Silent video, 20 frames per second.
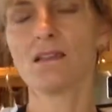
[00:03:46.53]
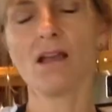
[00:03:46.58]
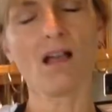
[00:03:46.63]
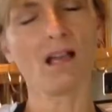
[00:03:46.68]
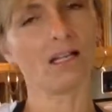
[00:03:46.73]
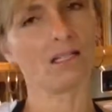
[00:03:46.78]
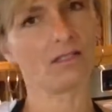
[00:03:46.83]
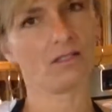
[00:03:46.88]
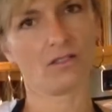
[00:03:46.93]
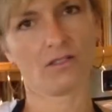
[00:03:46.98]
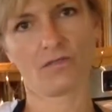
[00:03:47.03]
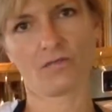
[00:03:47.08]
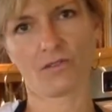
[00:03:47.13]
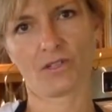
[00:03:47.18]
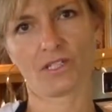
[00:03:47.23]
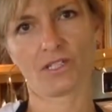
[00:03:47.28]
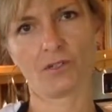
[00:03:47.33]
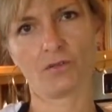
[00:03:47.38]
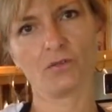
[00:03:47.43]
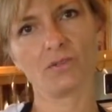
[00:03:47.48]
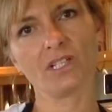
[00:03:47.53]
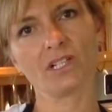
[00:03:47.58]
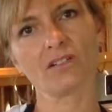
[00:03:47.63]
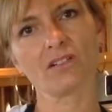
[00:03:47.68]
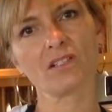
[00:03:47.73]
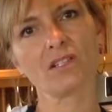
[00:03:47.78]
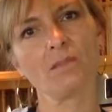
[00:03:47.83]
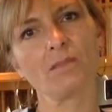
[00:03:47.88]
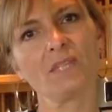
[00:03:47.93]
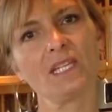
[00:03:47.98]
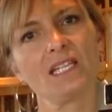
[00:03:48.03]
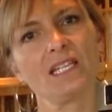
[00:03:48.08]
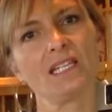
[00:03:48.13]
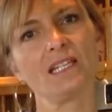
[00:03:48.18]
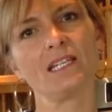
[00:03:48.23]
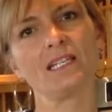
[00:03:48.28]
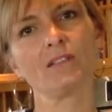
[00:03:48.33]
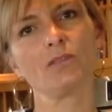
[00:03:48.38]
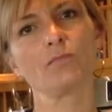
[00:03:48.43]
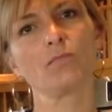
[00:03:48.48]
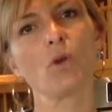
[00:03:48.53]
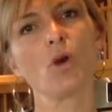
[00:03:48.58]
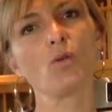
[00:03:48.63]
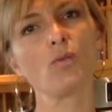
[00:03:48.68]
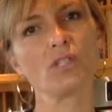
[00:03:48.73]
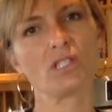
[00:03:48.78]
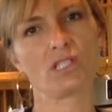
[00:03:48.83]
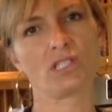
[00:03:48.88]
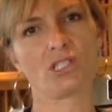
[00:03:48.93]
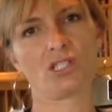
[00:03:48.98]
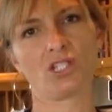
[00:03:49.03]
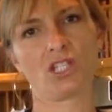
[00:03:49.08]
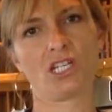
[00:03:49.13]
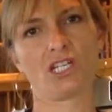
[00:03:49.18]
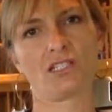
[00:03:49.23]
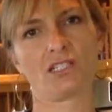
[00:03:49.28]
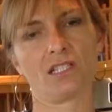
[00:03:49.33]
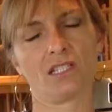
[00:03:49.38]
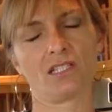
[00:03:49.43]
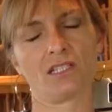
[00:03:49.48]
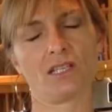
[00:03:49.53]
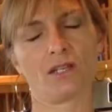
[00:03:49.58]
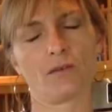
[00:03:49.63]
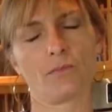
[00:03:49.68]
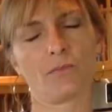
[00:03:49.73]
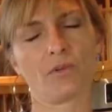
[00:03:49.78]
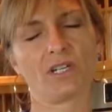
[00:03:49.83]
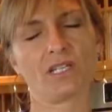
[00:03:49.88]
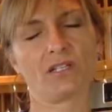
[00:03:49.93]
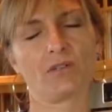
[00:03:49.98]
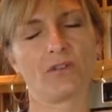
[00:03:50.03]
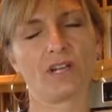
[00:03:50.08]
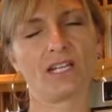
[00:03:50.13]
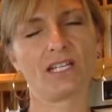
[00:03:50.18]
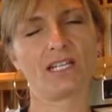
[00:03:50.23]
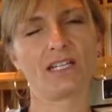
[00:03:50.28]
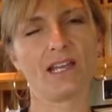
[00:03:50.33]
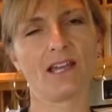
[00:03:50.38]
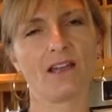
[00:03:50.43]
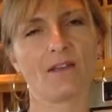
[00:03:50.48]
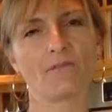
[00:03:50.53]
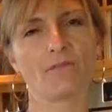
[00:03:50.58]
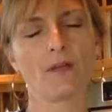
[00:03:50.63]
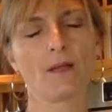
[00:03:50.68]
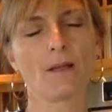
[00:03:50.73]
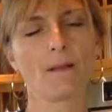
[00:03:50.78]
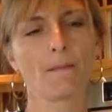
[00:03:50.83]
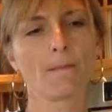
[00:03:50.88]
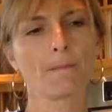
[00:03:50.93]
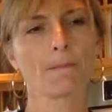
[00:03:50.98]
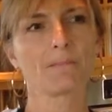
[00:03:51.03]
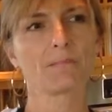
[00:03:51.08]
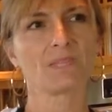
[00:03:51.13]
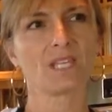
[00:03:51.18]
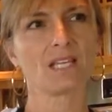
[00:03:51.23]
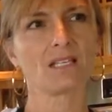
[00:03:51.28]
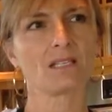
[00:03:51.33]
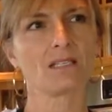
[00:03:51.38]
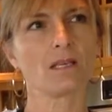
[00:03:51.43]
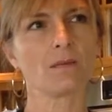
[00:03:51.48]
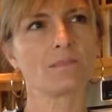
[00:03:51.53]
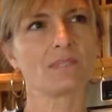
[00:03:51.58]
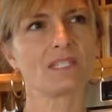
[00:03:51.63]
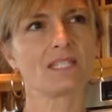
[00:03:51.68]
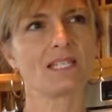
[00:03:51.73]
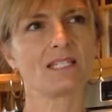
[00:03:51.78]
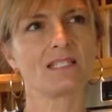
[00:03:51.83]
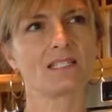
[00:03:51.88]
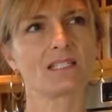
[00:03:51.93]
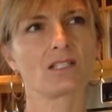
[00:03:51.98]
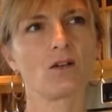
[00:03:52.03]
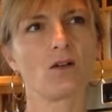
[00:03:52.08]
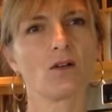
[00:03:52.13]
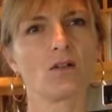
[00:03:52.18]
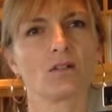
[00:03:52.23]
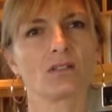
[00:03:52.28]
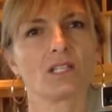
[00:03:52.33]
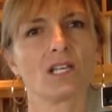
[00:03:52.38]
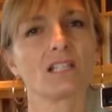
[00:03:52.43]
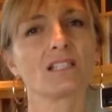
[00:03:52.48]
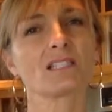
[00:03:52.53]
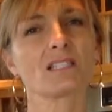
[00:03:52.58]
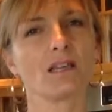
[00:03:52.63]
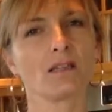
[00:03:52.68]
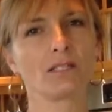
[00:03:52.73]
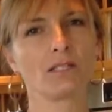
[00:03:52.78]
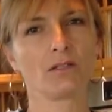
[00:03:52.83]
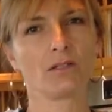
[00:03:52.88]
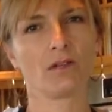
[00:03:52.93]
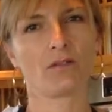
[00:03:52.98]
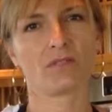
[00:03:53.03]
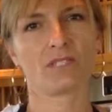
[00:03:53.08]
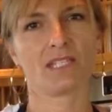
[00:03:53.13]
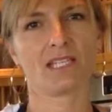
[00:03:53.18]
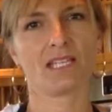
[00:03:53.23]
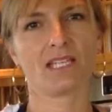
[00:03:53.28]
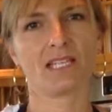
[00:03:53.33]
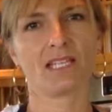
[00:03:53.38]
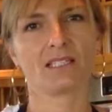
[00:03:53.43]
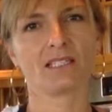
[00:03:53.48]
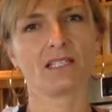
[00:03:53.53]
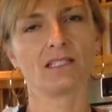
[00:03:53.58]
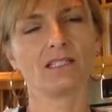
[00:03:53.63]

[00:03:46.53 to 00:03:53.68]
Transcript: not good for you. There's something in it. Most cheeses that are pre-grated have a substance called cellulose in it.